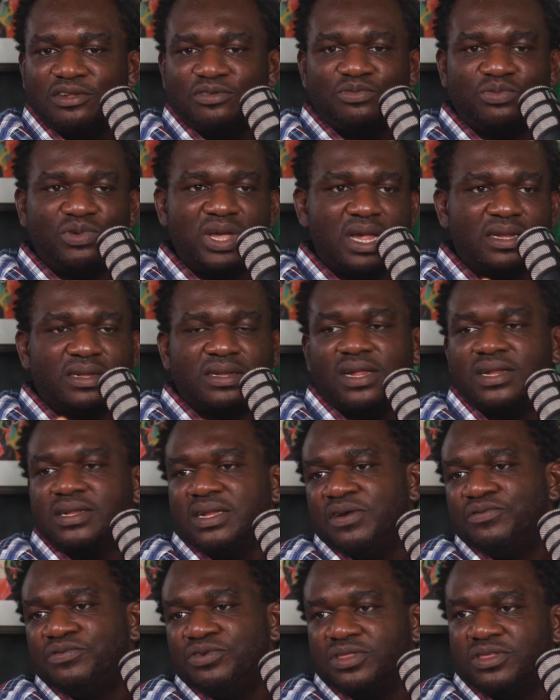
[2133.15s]

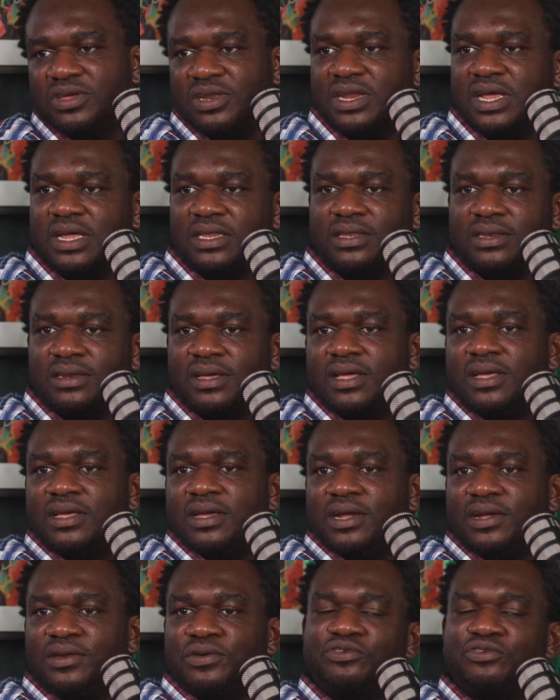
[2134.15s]
reassess everything and